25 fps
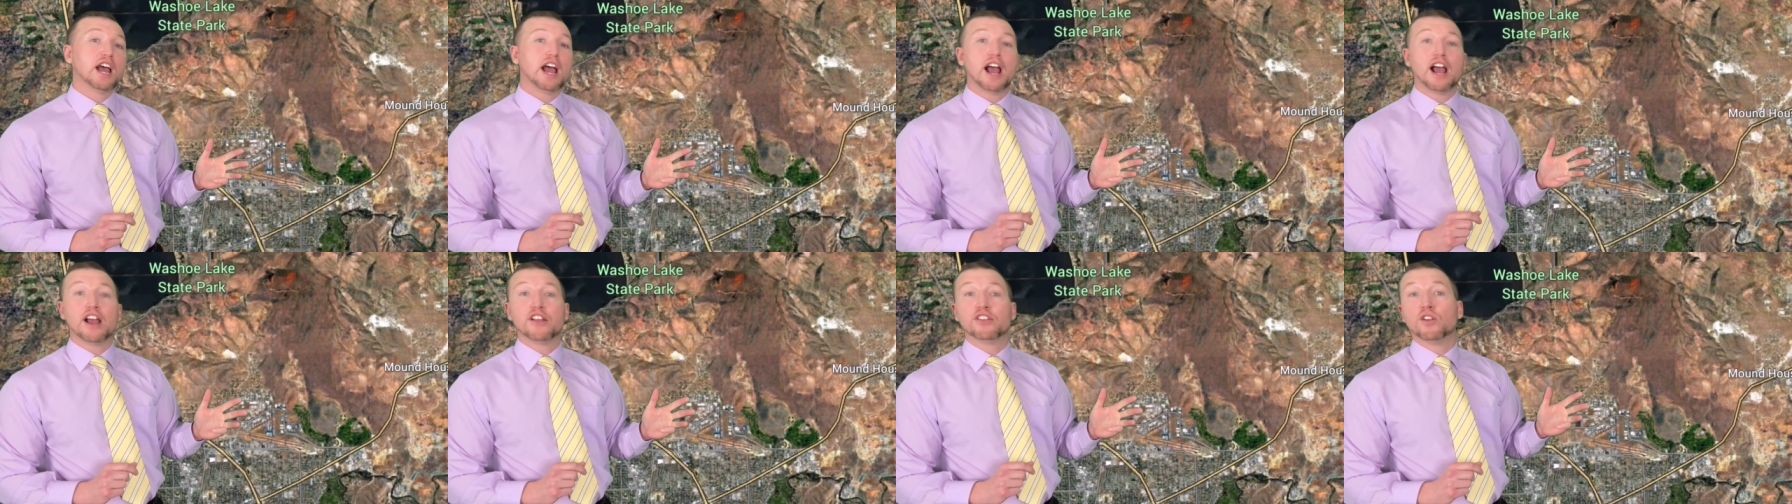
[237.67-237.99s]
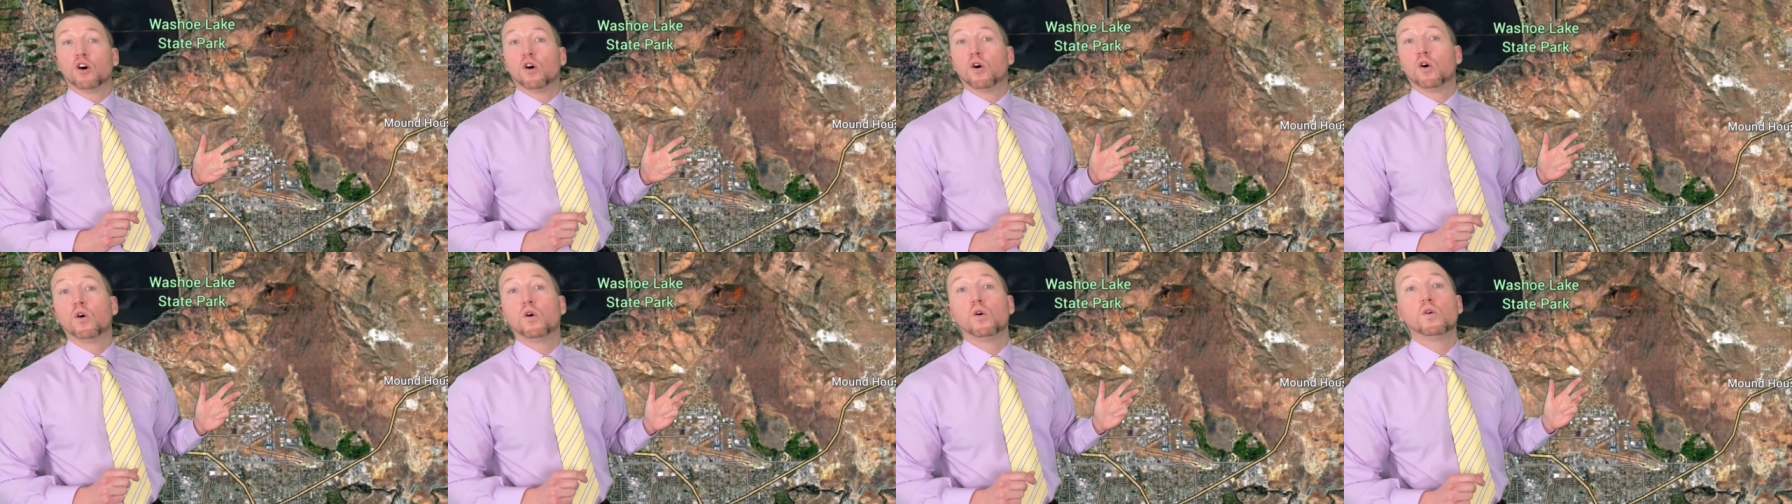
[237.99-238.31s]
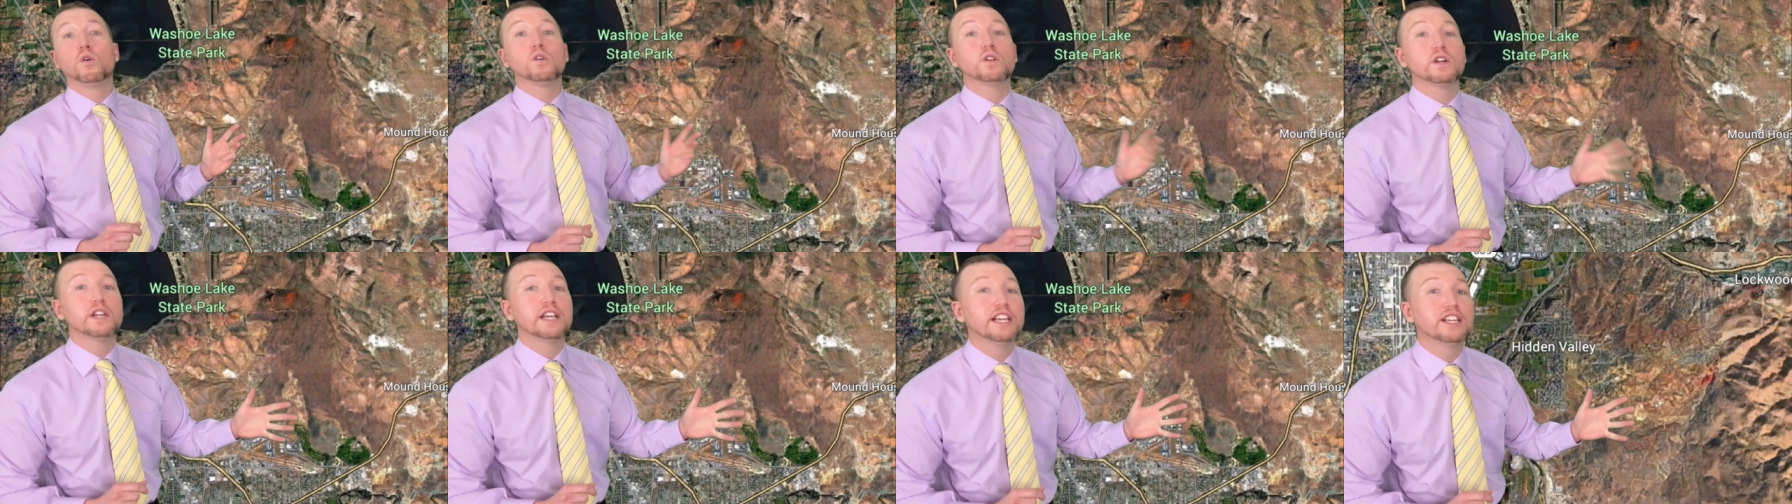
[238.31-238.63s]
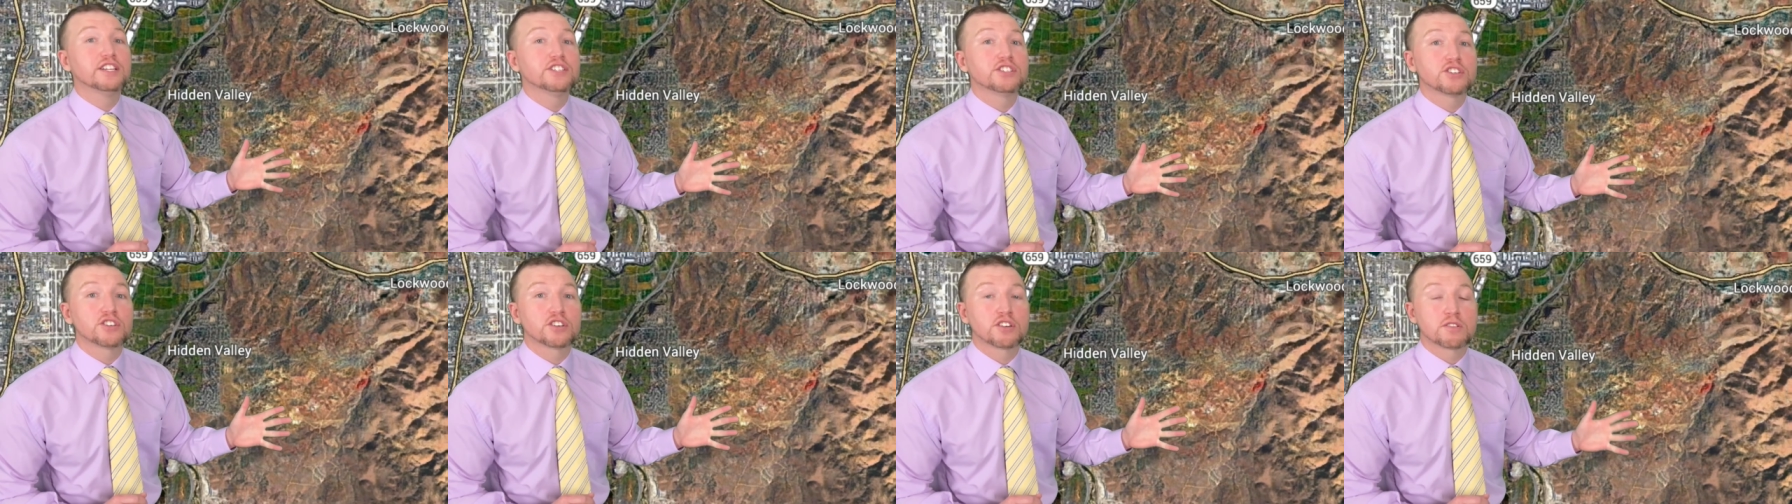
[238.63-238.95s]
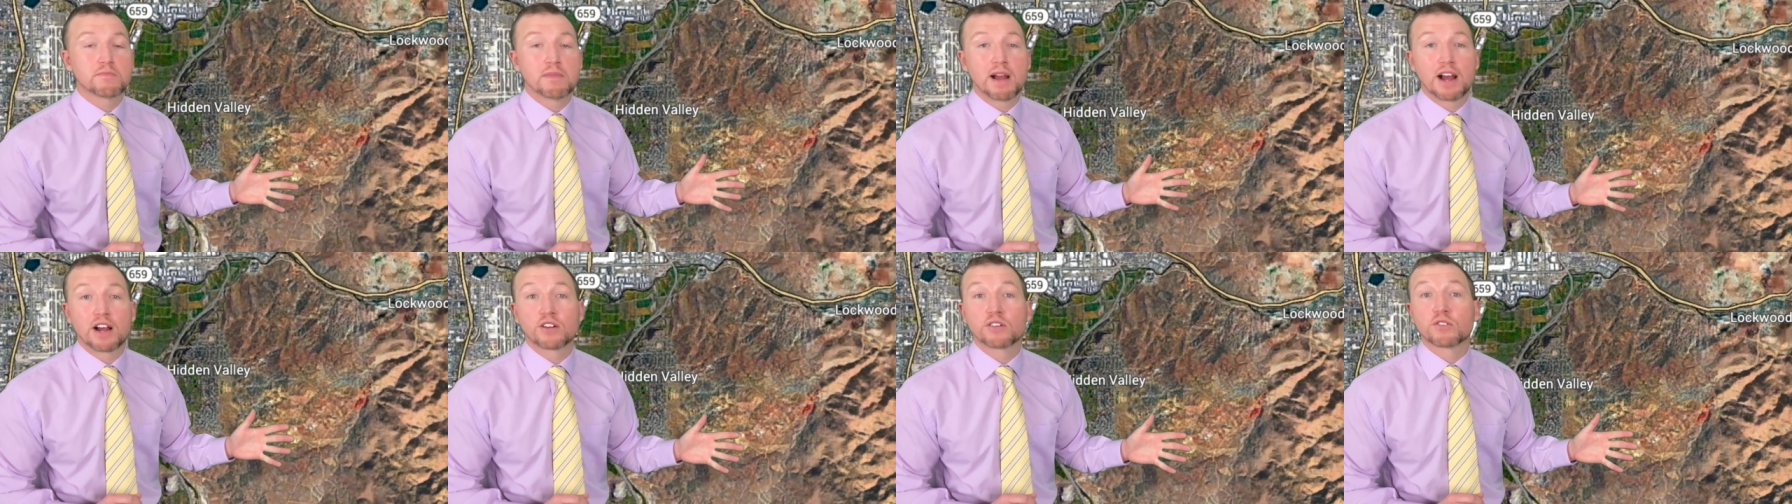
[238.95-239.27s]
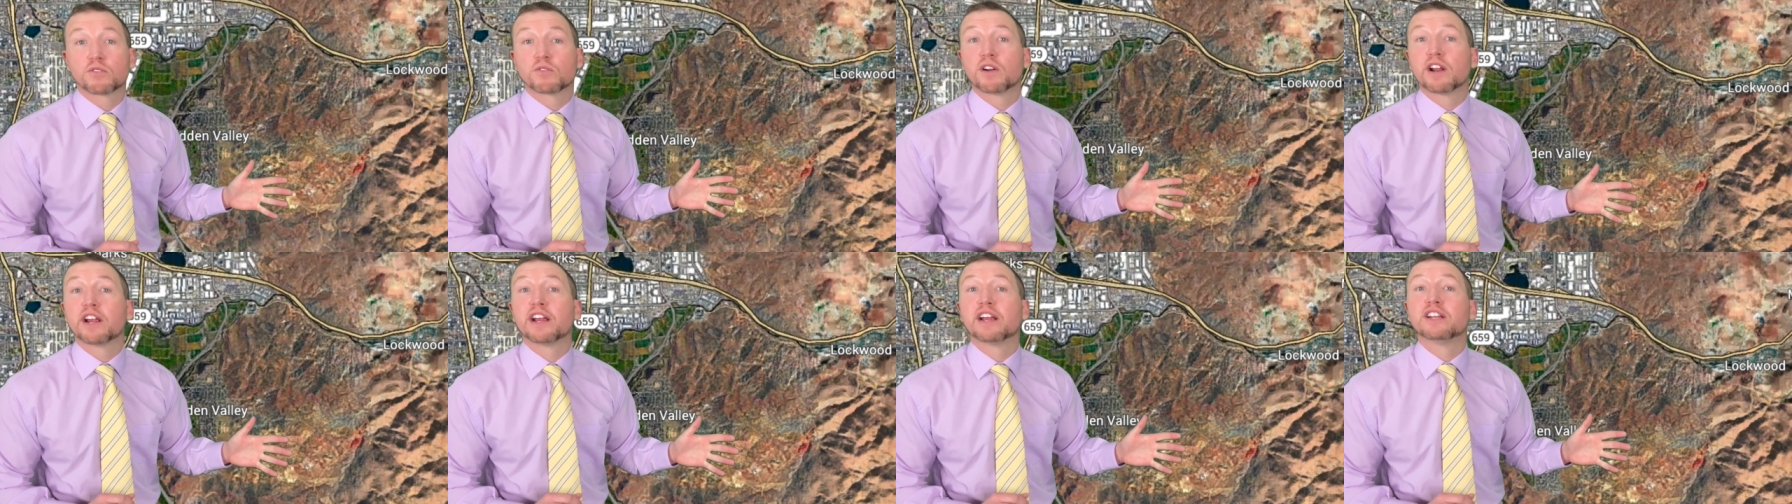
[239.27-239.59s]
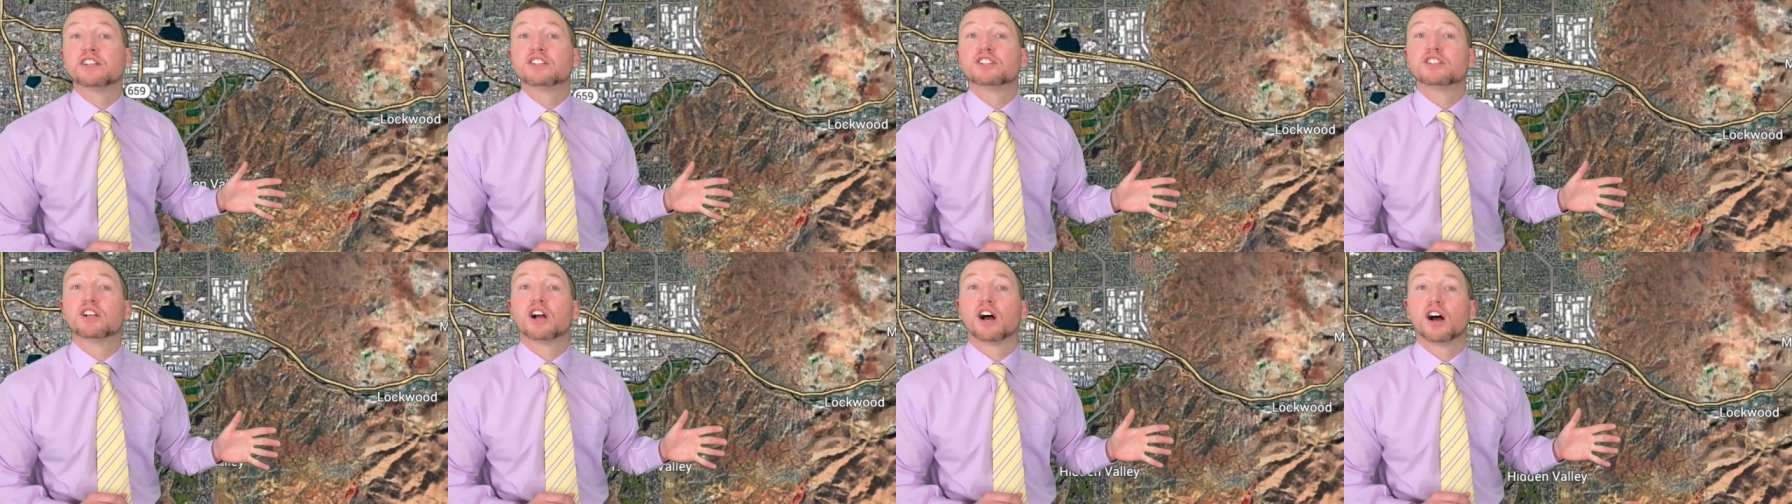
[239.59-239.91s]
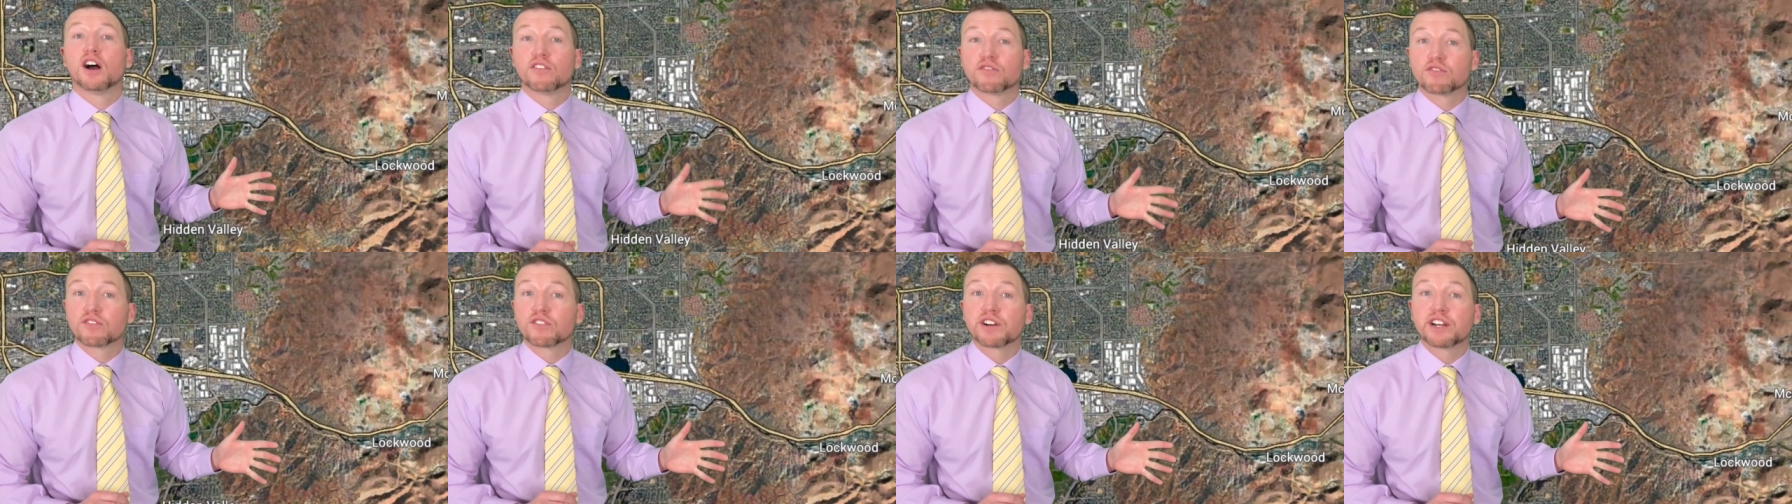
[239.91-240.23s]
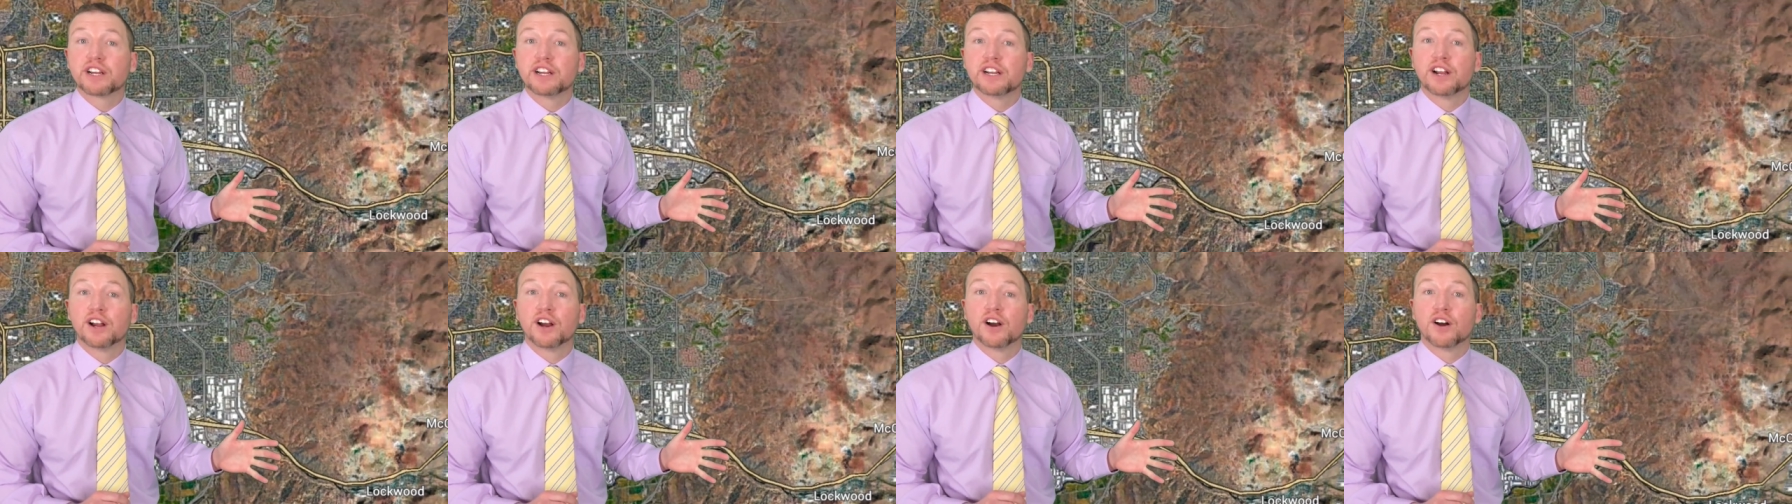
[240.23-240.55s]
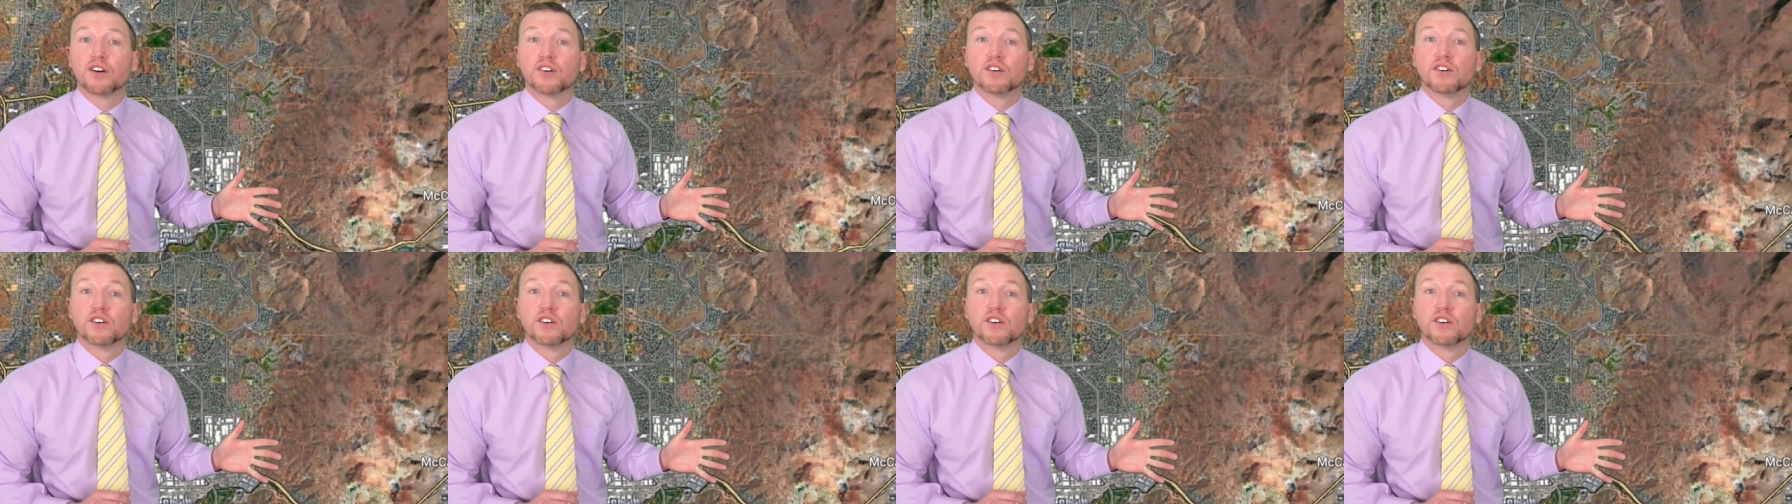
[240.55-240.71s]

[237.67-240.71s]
and the whole eastern mountain range of Reno.